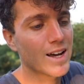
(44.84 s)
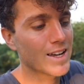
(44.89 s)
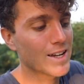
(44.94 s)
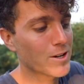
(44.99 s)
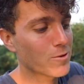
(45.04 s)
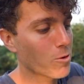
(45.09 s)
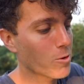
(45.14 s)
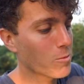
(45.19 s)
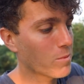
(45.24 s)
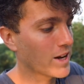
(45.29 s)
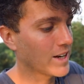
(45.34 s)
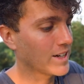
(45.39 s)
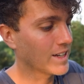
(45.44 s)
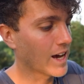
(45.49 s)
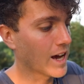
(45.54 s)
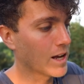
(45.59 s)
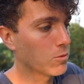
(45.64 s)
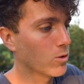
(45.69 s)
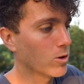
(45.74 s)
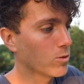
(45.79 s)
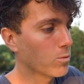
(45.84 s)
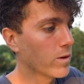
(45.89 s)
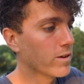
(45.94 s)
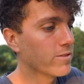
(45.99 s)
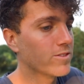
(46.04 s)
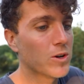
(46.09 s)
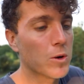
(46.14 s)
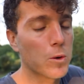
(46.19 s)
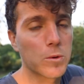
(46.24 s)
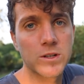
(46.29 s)
in Romania, and what
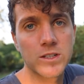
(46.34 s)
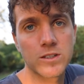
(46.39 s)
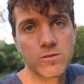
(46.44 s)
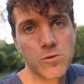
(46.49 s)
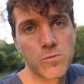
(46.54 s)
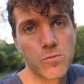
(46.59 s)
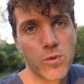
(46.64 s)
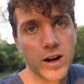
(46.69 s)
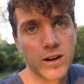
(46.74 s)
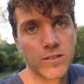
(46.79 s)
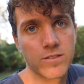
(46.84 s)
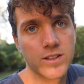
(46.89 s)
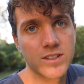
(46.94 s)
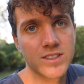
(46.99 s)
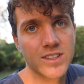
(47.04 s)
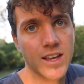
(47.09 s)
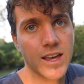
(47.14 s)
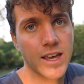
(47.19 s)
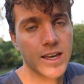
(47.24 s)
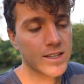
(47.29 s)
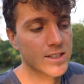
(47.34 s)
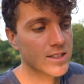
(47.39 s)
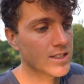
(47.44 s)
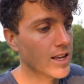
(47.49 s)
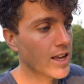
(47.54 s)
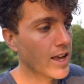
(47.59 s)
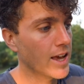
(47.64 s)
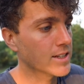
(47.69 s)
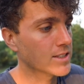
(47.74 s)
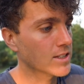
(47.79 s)
we've noticed for breakfast is
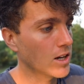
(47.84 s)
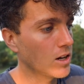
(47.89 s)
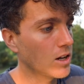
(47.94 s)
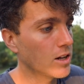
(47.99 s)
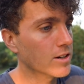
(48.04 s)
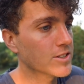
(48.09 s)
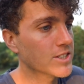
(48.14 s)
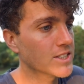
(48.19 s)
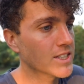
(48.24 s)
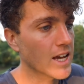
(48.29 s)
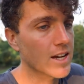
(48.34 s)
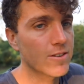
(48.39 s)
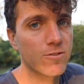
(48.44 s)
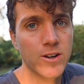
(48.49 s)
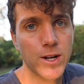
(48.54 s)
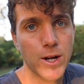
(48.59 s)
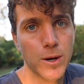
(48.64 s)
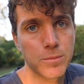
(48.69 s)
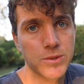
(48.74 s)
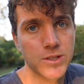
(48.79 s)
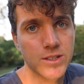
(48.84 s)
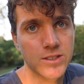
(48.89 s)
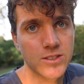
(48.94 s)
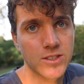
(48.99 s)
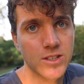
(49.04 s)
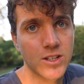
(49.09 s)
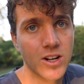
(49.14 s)
it's a lot of savory options.